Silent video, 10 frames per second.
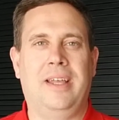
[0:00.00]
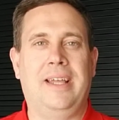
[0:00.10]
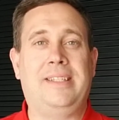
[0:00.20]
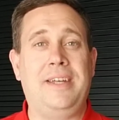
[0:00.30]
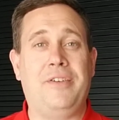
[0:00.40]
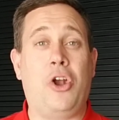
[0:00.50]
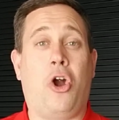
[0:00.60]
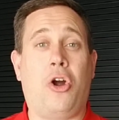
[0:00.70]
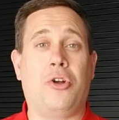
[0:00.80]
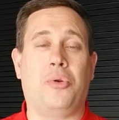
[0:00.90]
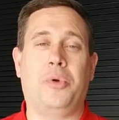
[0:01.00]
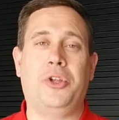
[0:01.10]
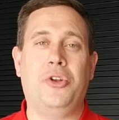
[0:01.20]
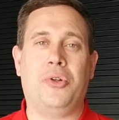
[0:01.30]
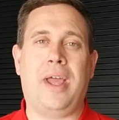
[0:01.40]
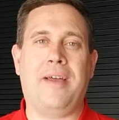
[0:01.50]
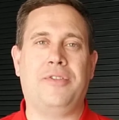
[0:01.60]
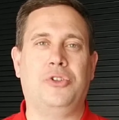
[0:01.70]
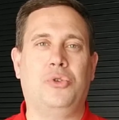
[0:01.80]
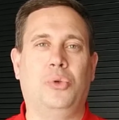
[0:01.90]
It's even harder when you don't
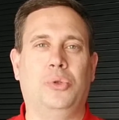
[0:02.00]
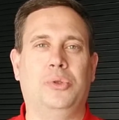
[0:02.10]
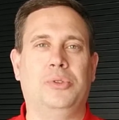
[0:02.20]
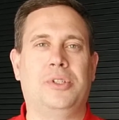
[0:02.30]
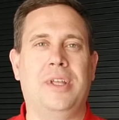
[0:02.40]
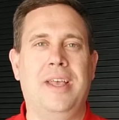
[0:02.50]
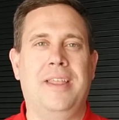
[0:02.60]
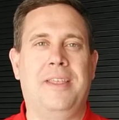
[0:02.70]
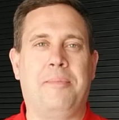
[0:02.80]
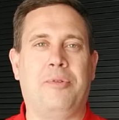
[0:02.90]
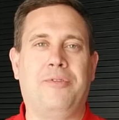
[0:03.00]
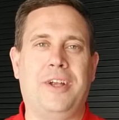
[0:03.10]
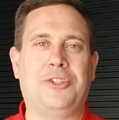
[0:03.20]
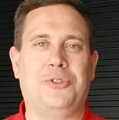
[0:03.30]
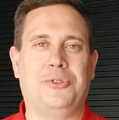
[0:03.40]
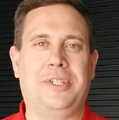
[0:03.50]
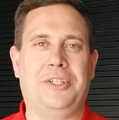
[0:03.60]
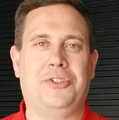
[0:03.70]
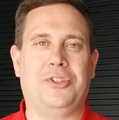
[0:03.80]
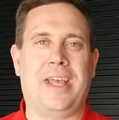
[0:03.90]
have the tools that professional
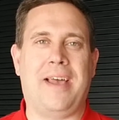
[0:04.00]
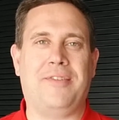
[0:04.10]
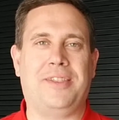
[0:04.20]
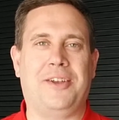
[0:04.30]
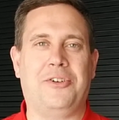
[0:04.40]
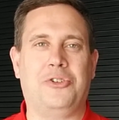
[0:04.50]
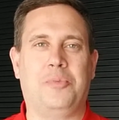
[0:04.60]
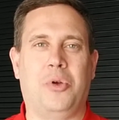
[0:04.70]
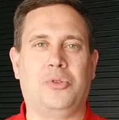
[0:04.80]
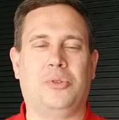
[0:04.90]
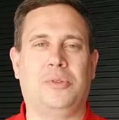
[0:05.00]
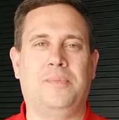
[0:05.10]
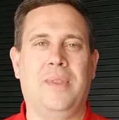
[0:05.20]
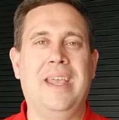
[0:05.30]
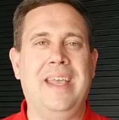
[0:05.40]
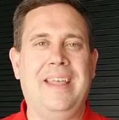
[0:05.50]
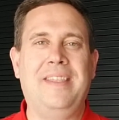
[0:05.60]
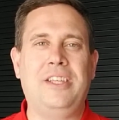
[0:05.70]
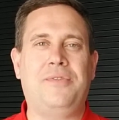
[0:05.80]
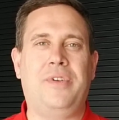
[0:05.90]
teachers have at their disposal. In
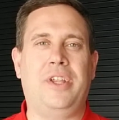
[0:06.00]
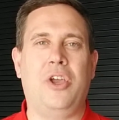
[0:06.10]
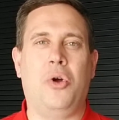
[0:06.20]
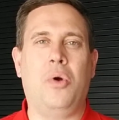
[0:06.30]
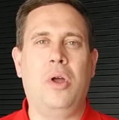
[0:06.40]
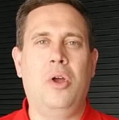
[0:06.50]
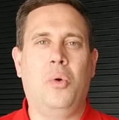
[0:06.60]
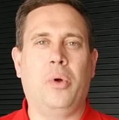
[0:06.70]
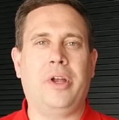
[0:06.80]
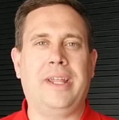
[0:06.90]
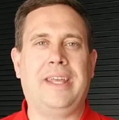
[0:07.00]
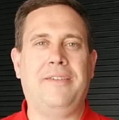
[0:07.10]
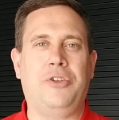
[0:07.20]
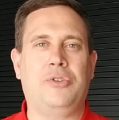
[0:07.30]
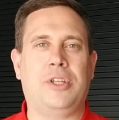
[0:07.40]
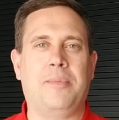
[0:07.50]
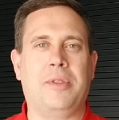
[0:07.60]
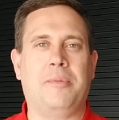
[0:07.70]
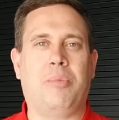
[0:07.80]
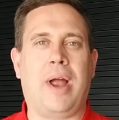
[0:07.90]
this video, we're going to give you some
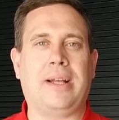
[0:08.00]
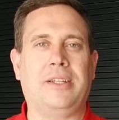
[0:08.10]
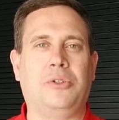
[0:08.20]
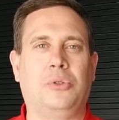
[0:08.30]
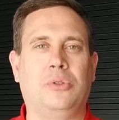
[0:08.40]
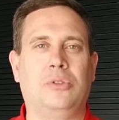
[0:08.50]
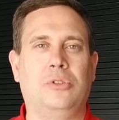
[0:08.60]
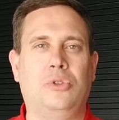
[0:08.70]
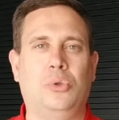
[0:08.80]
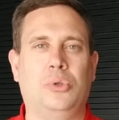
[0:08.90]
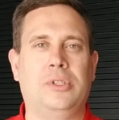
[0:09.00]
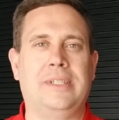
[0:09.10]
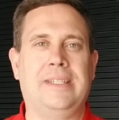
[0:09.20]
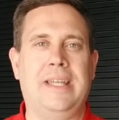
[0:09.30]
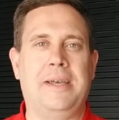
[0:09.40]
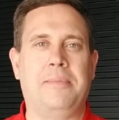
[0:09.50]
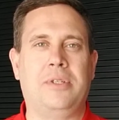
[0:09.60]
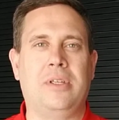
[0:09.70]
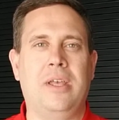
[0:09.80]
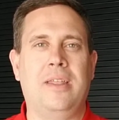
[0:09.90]
of the practical tools and
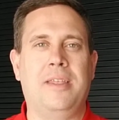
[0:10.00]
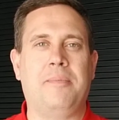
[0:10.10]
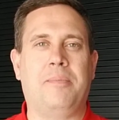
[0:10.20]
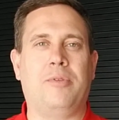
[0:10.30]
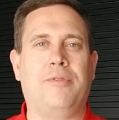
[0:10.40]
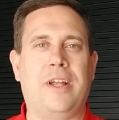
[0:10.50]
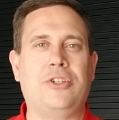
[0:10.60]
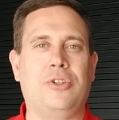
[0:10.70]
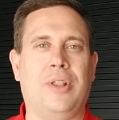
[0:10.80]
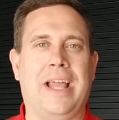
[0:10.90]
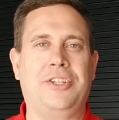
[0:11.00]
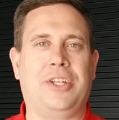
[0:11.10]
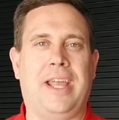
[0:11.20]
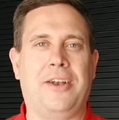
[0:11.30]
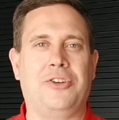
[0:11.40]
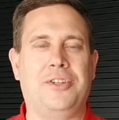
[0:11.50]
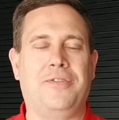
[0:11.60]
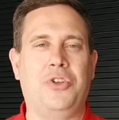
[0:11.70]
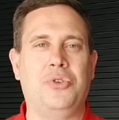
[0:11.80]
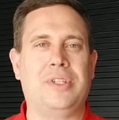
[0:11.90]
tips that professional educators
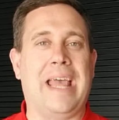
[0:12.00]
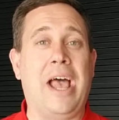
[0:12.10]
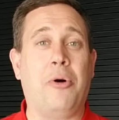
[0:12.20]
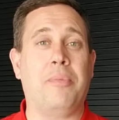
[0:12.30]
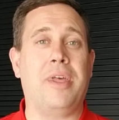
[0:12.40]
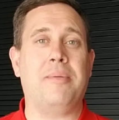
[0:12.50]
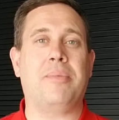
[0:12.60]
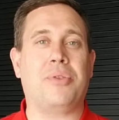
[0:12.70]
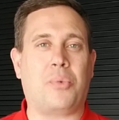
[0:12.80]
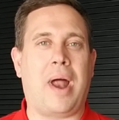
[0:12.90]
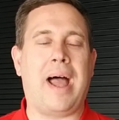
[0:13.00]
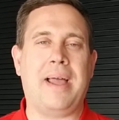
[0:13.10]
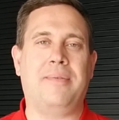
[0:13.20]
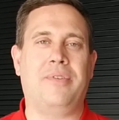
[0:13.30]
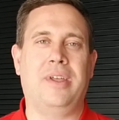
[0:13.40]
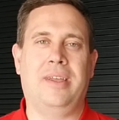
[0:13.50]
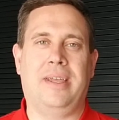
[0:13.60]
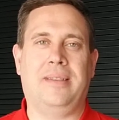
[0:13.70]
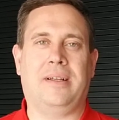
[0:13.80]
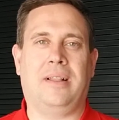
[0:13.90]
have used to help them thrive
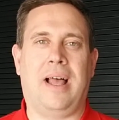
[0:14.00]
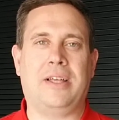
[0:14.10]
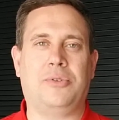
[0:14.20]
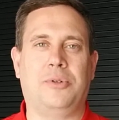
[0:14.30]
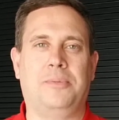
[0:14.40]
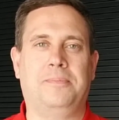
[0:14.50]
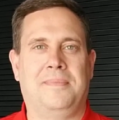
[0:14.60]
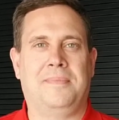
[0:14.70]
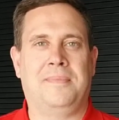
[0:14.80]
in the classroom.